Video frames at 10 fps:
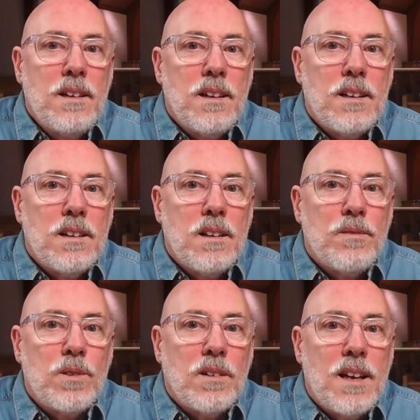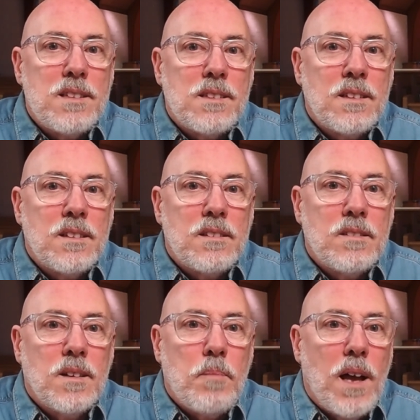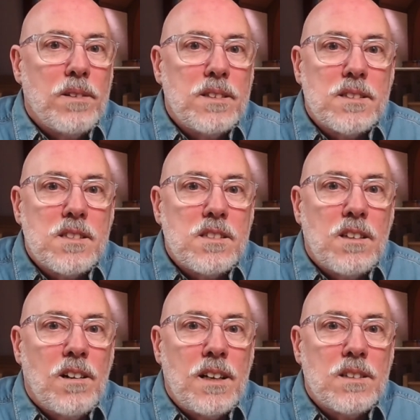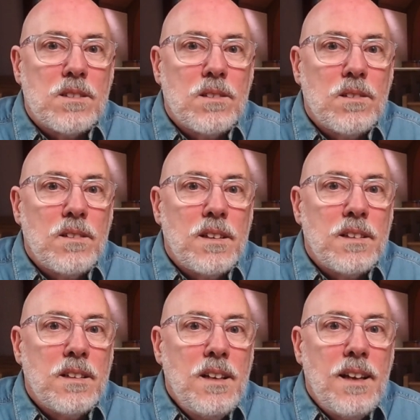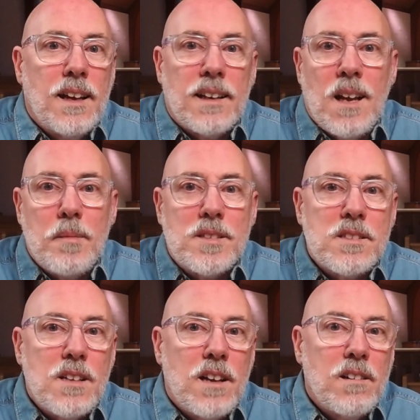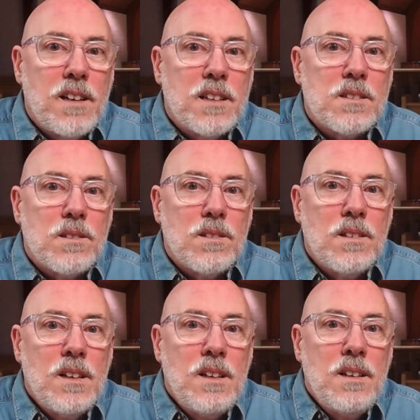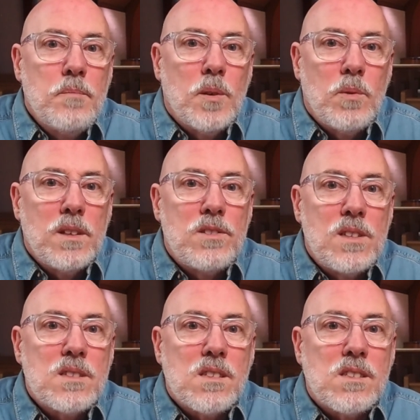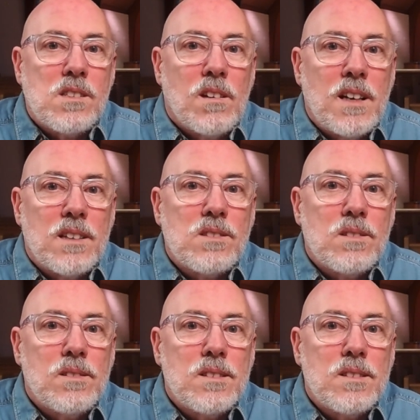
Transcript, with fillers: Uh, of realizing that uh, politics isn't our answer and economics is not our answer, but really Jesus is our answer.